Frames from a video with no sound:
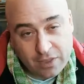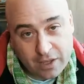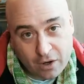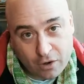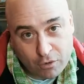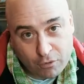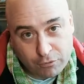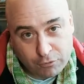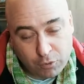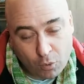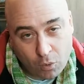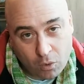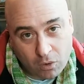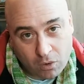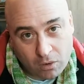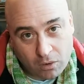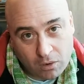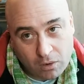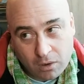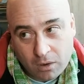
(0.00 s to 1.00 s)

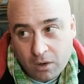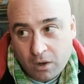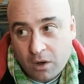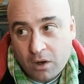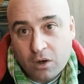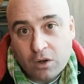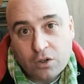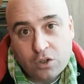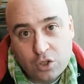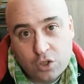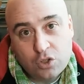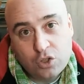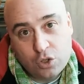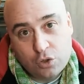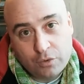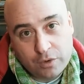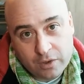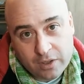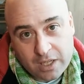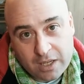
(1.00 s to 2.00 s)
therefore, you,
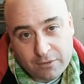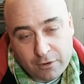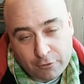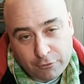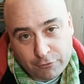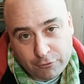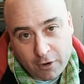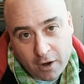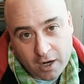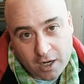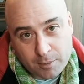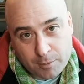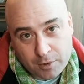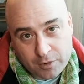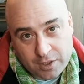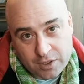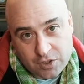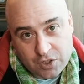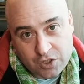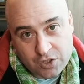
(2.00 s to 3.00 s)
you really give a fuck
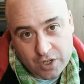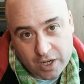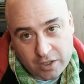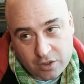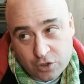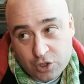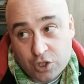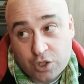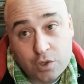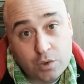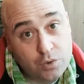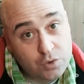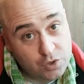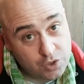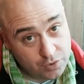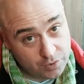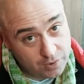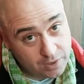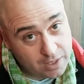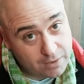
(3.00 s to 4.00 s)
about these designer shoes?
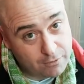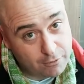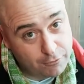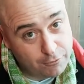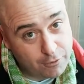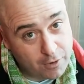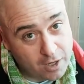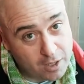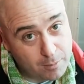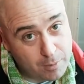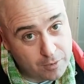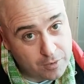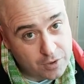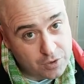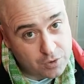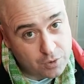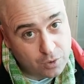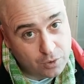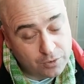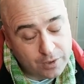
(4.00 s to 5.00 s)
Do you really give a fuck about
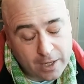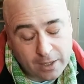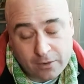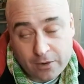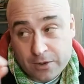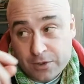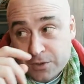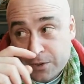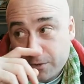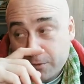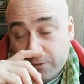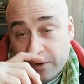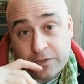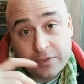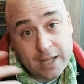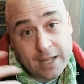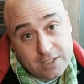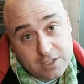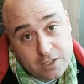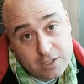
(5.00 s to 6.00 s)
this gold necklace? Right.
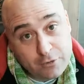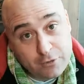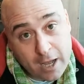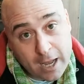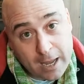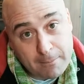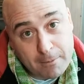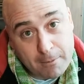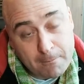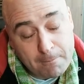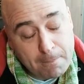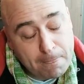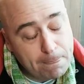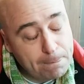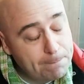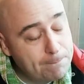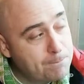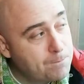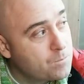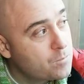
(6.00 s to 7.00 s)
that's the vibe.
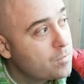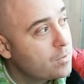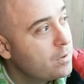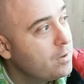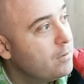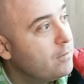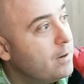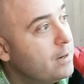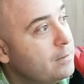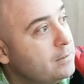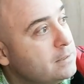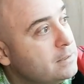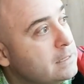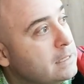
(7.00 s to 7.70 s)
All right.